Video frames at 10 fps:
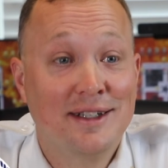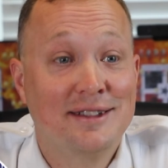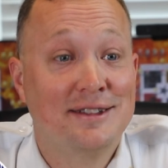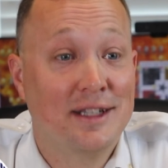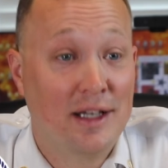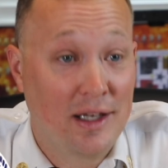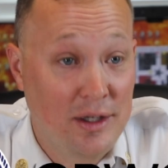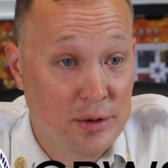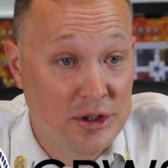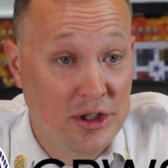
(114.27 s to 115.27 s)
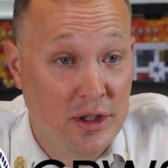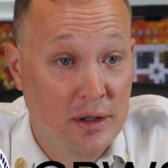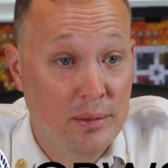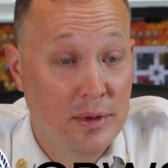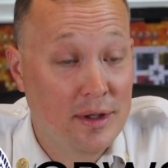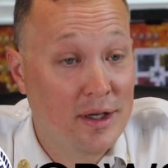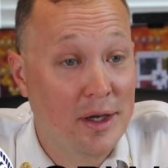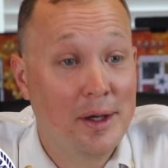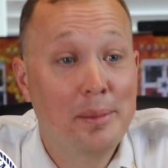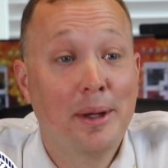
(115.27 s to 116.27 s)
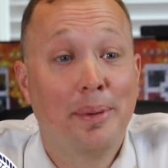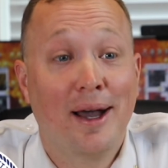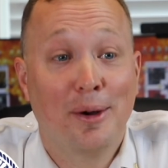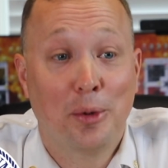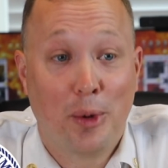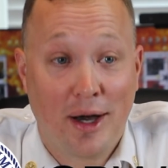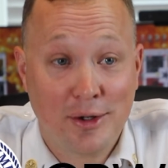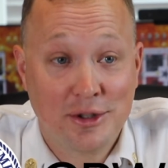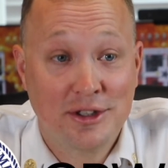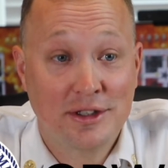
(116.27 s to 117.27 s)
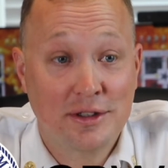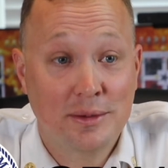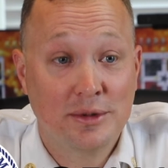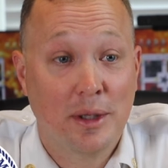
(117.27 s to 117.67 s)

city leadership, Columbia Power and Water Systems,